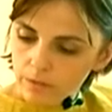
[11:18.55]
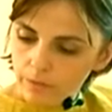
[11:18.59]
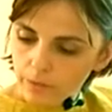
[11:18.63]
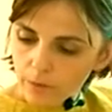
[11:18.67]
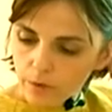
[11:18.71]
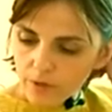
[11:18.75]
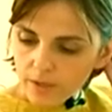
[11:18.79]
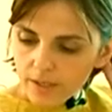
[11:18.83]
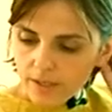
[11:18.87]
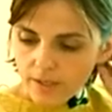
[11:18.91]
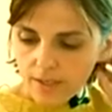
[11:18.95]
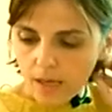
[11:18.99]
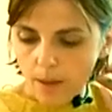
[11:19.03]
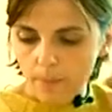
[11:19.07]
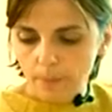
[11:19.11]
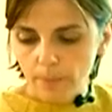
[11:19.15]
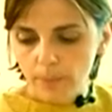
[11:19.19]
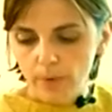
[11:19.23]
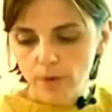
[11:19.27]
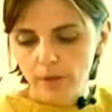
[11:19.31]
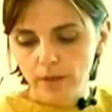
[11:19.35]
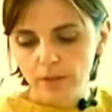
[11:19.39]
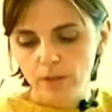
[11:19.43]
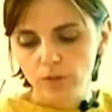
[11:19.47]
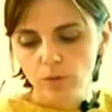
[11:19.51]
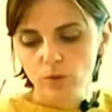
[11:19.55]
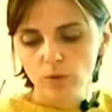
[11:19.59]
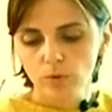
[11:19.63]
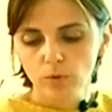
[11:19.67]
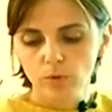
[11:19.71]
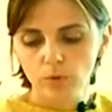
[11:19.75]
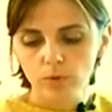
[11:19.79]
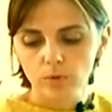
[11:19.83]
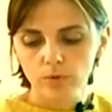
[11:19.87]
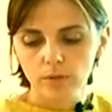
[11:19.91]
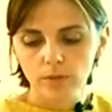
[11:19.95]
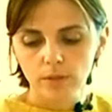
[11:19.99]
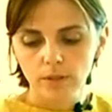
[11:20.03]
for example, a new
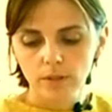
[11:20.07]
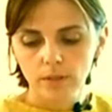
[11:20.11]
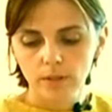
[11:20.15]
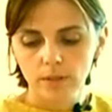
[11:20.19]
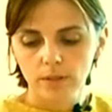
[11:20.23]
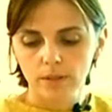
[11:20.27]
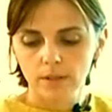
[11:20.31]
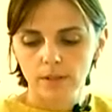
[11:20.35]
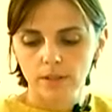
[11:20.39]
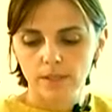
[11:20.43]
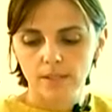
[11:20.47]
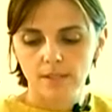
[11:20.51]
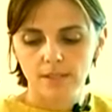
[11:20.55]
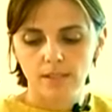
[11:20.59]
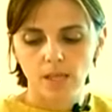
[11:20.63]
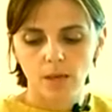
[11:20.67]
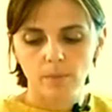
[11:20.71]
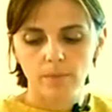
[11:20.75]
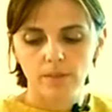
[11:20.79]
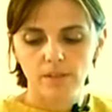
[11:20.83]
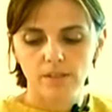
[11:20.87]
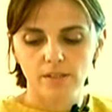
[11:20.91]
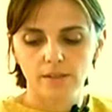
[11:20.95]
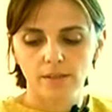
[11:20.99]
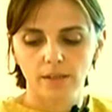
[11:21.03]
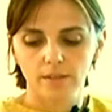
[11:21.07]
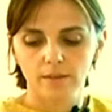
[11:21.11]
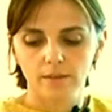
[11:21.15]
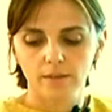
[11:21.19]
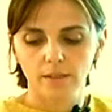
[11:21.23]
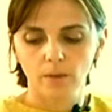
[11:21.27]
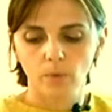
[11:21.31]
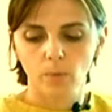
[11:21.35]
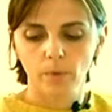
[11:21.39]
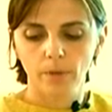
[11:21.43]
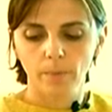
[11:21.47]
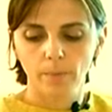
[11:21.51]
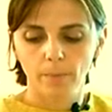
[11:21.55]
rule established that
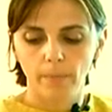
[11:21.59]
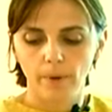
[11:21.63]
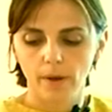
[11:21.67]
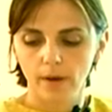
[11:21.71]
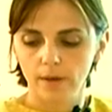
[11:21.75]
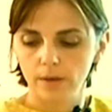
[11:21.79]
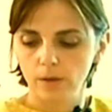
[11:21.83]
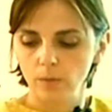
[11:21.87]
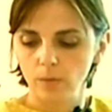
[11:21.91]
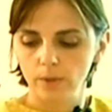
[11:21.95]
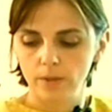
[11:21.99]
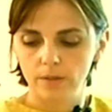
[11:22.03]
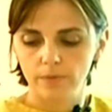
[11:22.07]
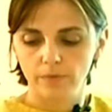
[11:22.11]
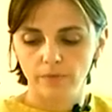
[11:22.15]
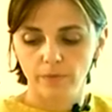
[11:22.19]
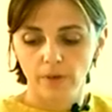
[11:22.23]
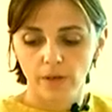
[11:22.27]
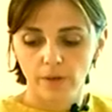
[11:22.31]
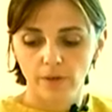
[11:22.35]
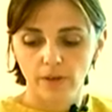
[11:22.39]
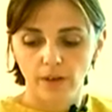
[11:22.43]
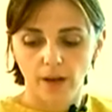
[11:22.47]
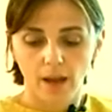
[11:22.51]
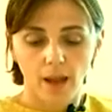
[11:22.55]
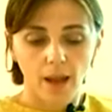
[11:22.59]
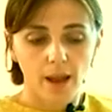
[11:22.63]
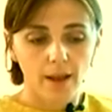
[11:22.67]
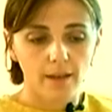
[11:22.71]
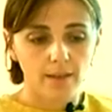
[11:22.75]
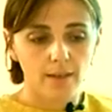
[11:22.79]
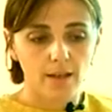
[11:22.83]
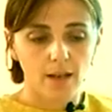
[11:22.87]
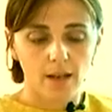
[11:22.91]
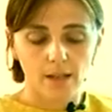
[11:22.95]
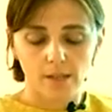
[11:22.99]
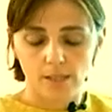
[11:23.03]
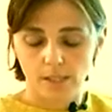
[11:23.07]
the wind park with very high
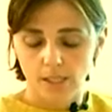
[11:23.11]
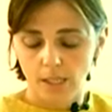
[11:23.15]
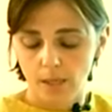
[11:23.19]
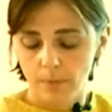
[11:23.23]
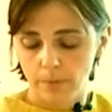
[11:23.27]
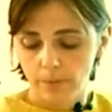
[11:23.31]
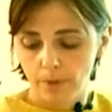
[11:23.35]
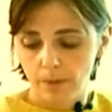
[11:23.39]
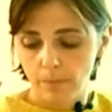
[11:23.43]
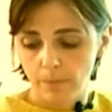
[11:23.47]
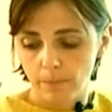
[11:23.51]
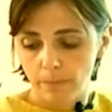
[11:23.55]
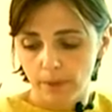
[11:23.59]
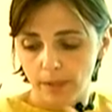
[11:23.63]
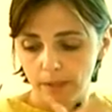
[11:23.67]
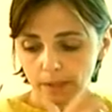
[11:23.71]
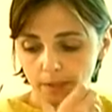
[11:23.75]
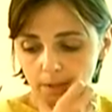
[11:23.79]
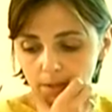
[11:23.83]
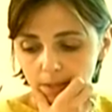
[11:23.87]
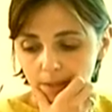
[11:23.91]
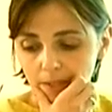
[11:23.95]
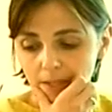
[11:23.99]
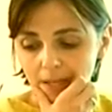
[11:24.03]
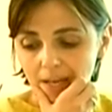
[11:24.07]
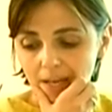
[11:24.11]
landscape impact